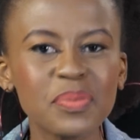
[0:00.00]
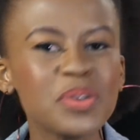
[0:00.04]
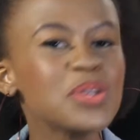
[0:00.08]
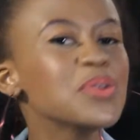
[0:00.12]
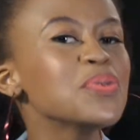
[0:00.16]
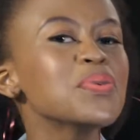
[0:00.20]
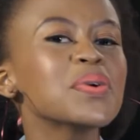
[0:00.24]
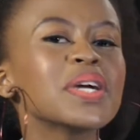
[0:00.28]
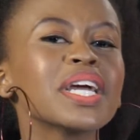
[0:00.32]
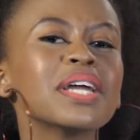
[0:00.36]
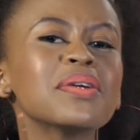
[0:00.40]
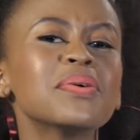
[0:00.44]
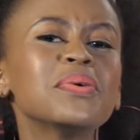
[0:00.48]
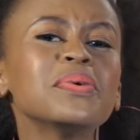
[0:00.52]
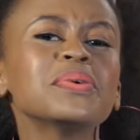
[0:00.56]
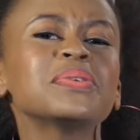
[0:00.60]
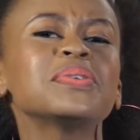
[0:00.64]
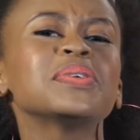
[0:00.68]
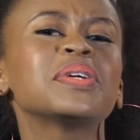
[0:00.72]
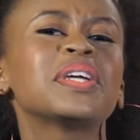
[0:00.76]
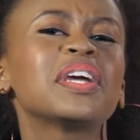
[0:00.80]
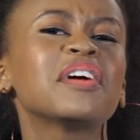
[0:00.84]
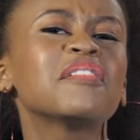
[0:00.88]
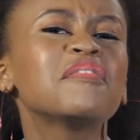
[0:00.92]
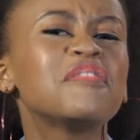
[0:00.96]
You can
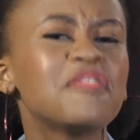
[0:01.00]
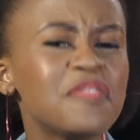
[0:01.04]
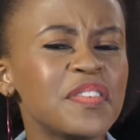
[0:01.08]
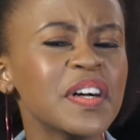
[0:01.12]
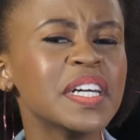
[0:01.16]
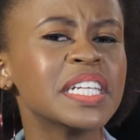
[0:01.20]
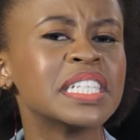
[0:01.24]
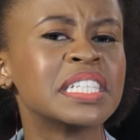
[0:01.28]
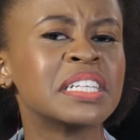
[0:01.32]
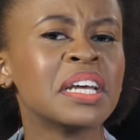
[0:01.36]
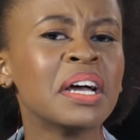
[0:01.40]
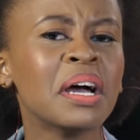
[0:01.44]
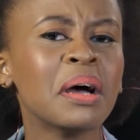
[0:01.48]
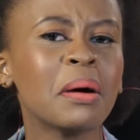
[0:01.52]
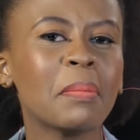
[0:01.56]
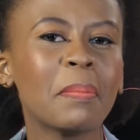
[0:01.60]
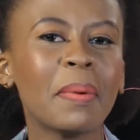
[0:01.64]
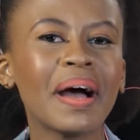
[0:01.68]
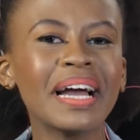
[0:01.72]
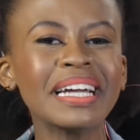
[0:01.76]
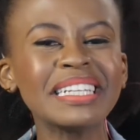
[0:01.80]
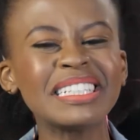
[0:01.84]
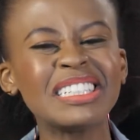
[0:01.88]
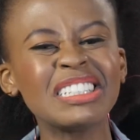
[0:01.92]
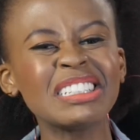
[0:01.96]
also get fit
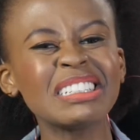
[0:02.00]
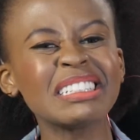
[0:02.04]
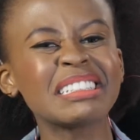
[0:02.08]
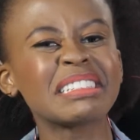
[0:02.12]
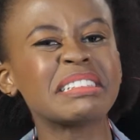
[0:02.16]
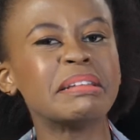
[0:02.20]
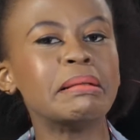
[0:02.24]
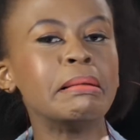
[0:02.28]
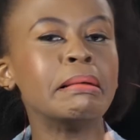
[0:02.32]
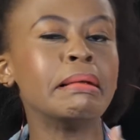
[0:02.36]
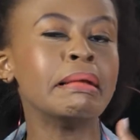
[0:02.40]
by just